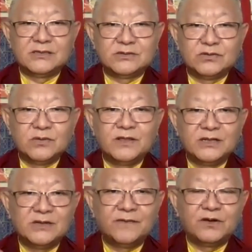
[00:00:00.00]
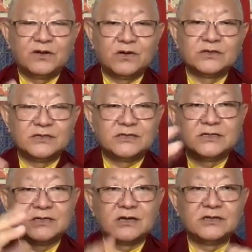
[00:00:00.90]
so many different causes
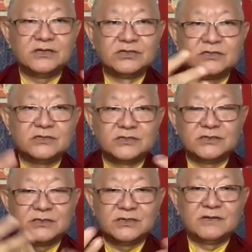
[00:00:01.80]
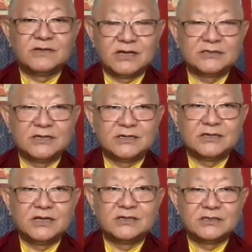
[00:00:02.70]
and conditions arise
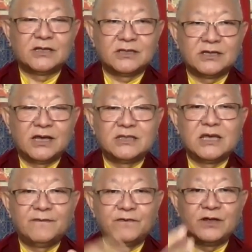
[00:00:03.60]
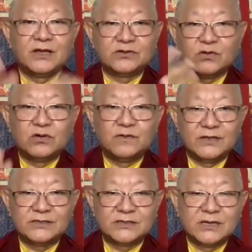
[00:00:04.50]
it. There's nothing, and therefore it's
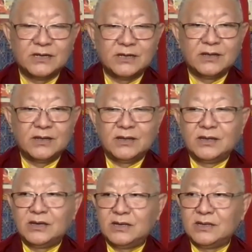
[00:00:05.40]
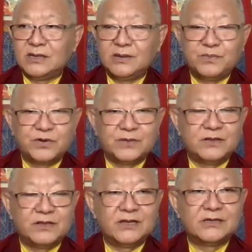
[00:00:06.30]
always
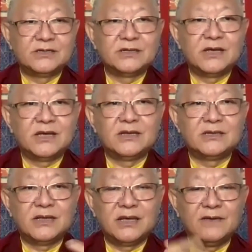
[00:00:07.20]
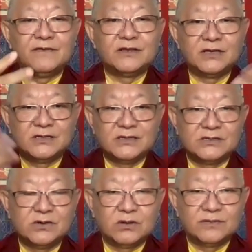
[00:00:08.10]
impermanent, and everything
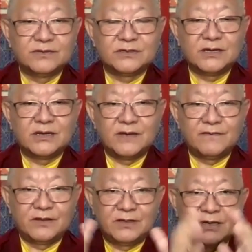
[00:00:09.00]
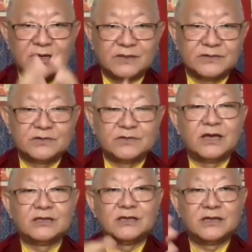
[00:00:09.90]
dissolves, and everything comes
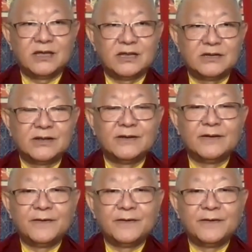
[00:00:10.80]
together, and